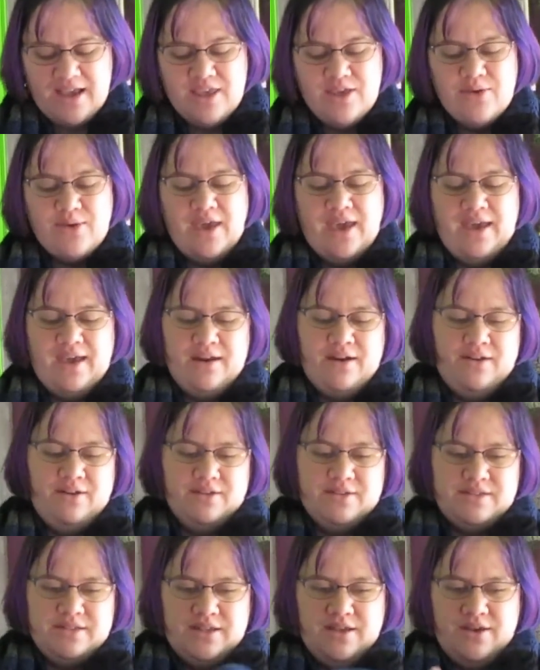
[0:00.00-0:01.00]
You can
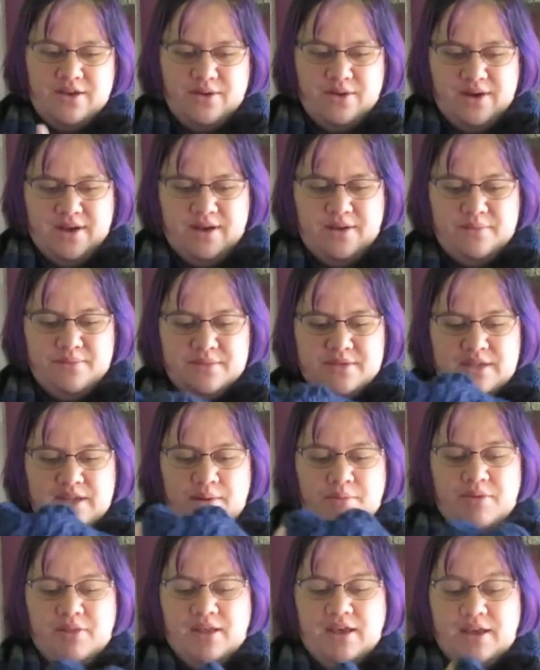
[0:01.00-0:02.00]
also um,
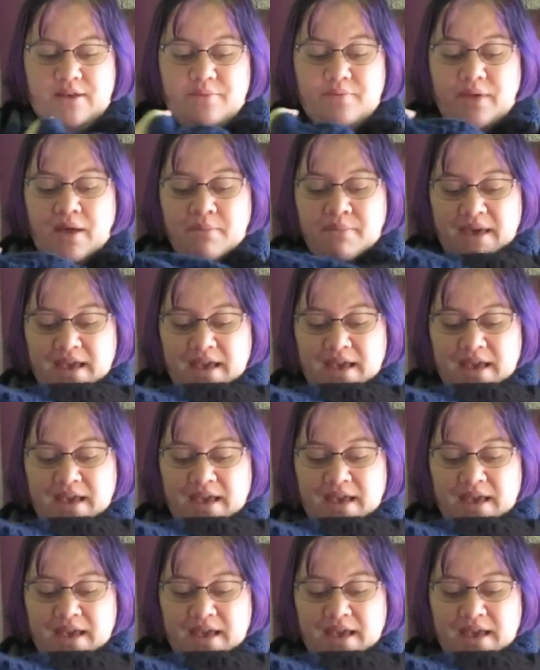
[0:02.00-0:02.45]
double it and